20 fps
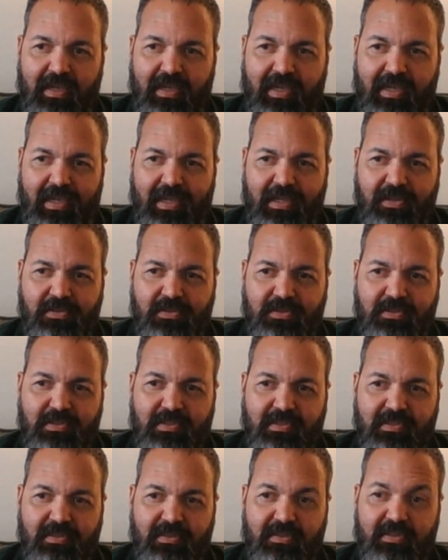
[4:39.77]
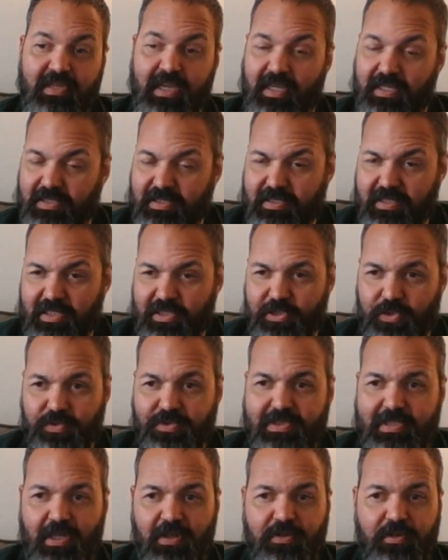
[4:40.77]
And yes, they do
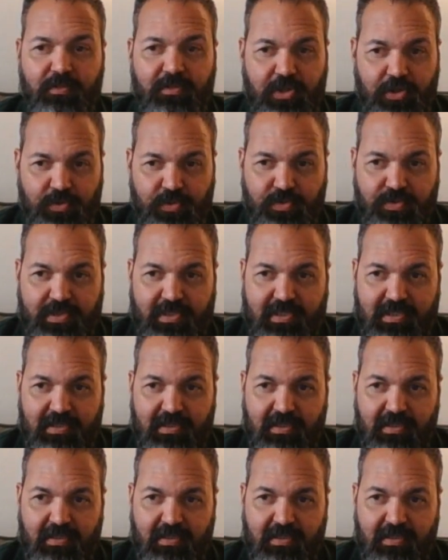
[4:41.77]
sell them used.